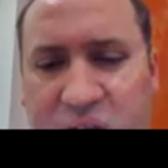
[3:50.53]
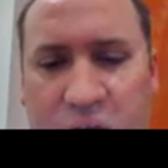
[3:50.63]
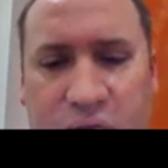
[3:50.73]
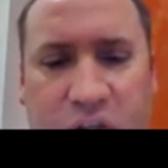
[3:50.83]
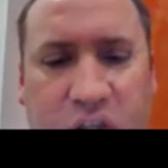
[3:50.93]

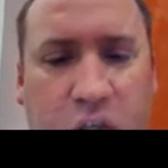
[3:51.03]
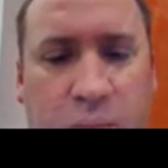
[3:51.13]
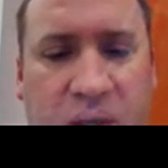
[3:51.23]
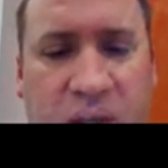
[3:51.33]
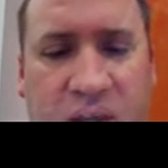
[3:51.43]
of
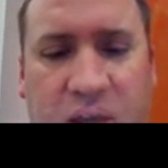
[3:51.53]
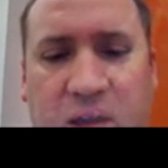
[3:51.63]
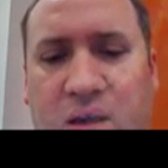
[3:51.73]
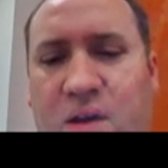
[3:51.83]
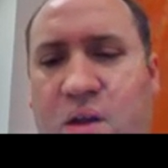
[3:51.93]
cubic
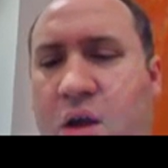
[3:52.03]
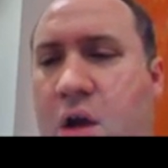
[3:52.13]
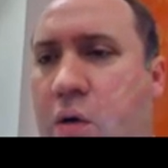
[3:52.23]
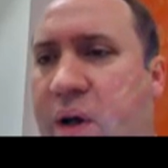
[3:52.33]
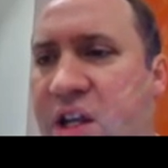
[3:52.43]

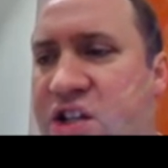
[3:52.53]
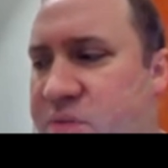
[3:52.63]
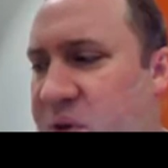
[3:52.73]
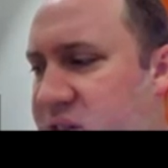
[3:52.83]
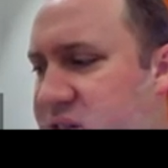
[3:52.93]

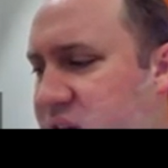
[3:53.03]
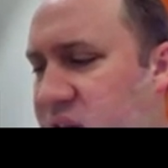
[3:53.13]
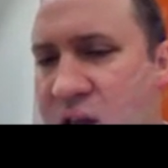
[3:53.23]
arrangement